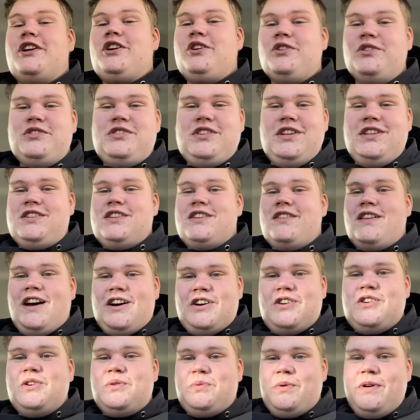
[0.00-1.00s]
Hull City,
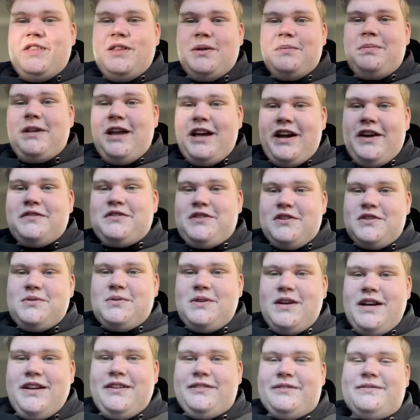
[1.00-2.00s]
that could win the playoffs as
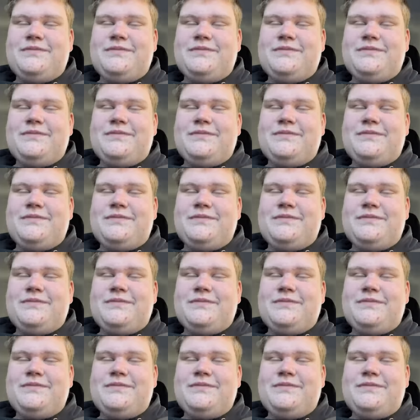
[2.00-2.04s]
well.